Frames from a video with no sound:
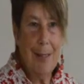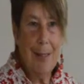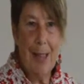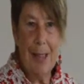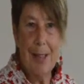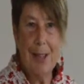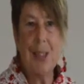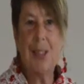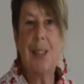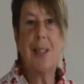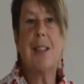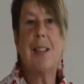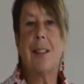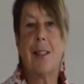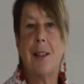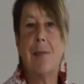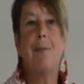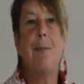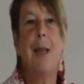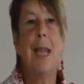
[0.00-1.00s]
That just
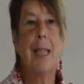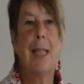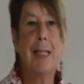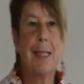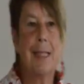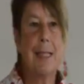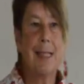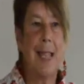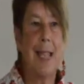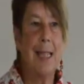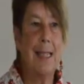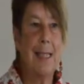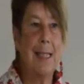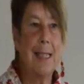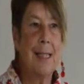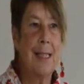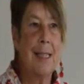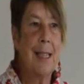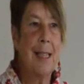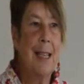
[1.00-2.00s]
doesn't make
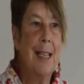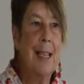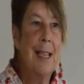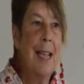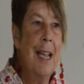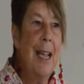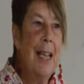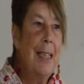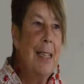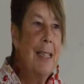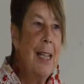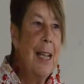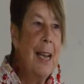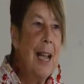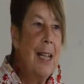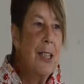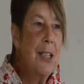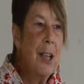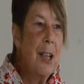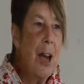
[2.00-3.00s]
sense. He said,
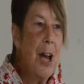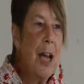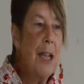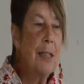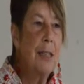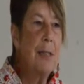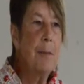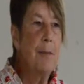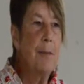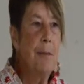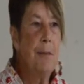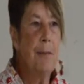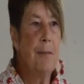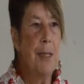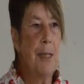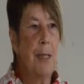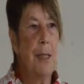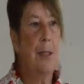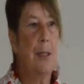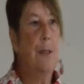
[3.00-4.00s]
I talked
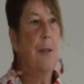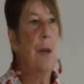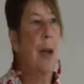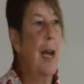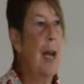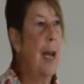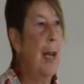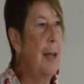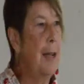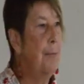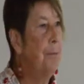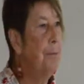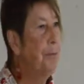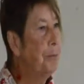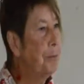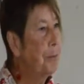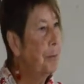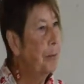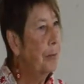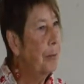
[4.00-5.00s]
to
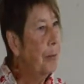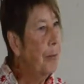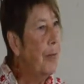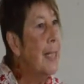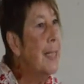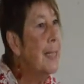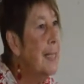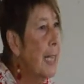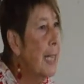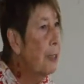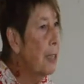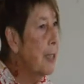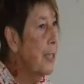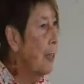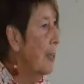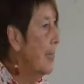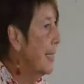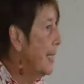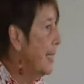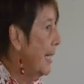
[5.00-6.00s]

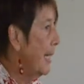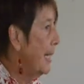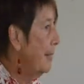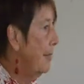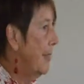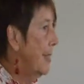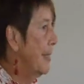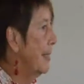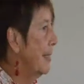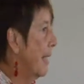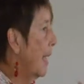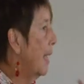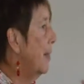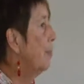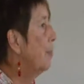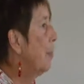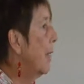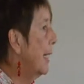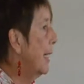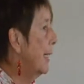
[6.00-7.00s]
Secretary Davies on
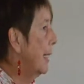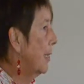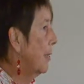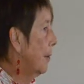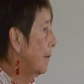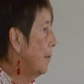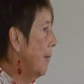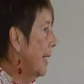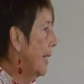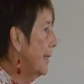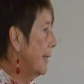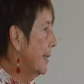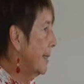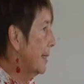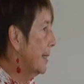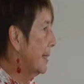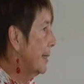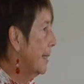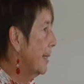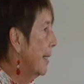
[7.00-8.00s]
a regular
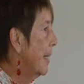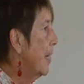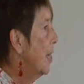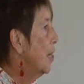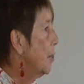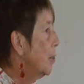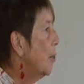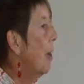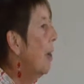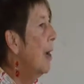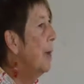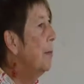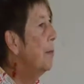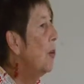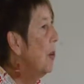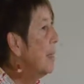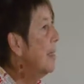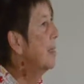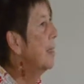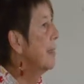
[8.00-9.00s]
basis, so
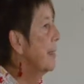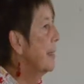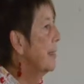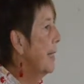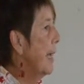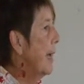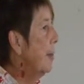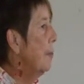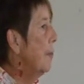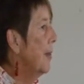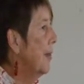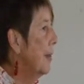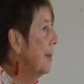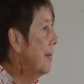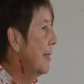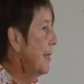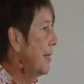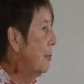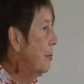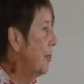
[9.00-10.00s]
I'm going to sit down with him
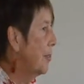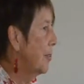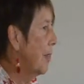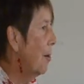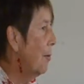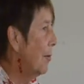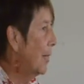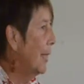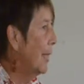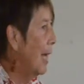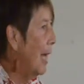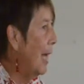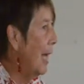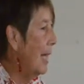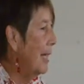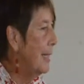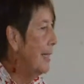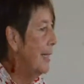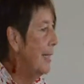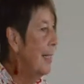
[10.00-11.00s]
and see what's going
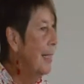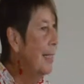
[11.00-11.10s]
on.